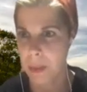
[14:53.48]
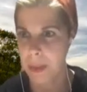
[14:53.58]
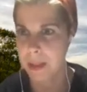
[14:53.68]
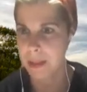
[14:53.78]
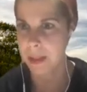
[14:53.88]

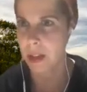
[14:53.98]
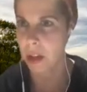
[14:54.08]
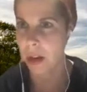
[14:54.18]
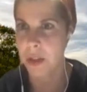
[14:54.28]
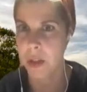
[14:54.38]
this
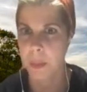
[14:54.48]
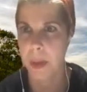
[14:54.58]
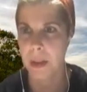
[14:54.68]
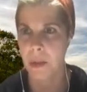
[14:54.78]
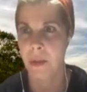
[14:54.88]
unconscious
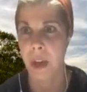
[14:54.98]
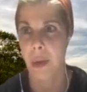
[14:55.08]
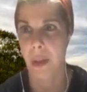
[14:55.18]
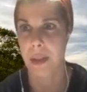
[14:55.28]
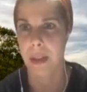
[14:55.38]
part of
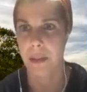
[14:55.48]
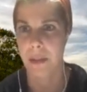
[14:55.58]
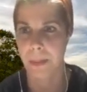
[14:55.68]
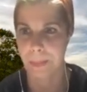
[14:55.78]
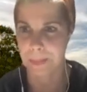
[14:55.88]

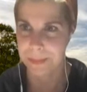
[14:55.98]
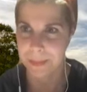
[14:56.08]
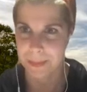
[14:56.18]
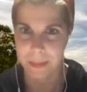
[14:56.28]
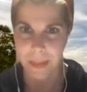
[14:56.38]
ourselves?
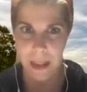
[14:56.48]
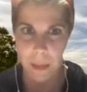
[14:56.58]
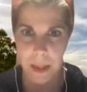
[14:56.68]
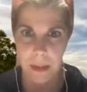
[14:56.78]
Next, please.